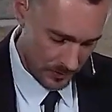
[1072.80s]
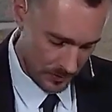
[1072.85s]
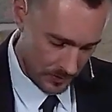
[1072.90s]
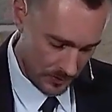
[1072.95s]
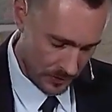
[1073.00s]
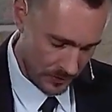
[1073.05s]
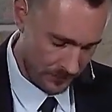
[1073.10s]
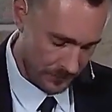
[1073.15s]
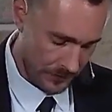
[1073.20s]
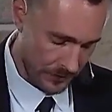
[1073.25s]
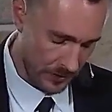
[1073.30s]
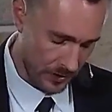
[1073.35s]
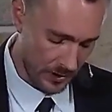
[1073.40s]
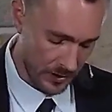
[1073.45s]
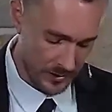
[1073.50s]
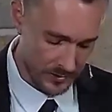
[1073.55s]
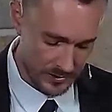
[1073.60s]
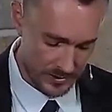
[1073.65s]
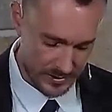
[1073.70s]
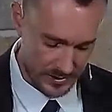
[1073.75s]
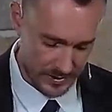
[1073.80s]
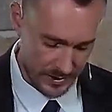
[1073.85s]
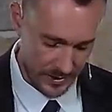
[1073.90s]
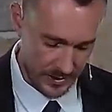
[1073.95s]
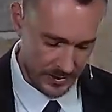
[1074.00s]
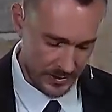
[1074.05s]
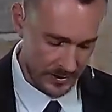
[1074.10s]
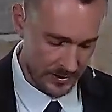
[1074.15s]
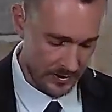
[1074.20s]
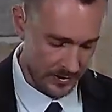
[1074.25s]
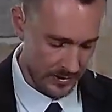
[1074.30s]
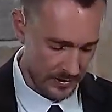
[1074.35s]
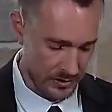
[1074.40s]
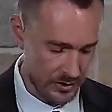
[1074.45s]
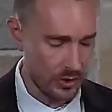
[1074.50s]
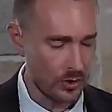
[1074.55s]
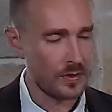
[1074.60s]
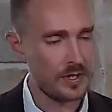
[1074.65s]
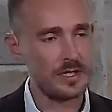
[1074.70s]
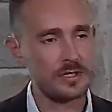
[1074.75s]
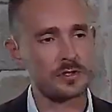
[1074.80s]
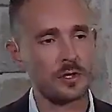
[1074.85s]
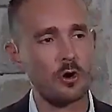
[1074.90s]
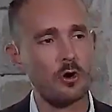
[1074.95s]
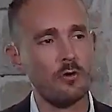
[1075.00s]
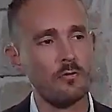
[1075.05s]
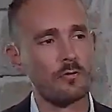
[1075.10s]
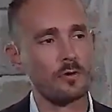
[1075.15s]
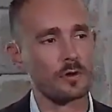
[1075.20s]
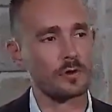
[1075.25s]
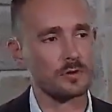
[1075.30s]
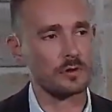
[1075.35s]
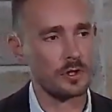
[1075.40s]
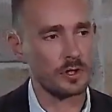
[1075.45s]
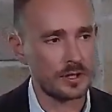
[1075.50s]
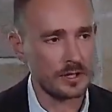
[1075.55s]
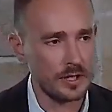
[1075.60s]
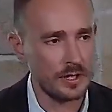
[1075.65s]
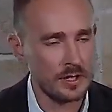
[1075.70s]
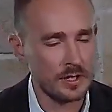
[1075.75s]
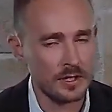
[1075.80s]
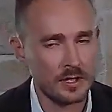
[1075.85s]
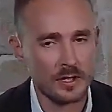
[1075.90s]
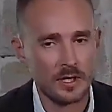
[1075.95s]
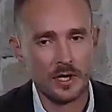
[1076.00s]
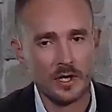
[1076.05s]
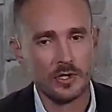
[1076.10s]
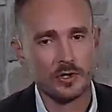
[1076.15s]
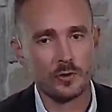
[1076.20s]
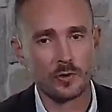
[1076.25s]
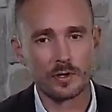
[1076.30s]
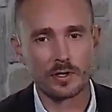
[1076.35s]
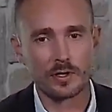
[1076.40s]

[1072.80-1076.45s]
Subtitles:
You feel unseen, as though he's overlooking your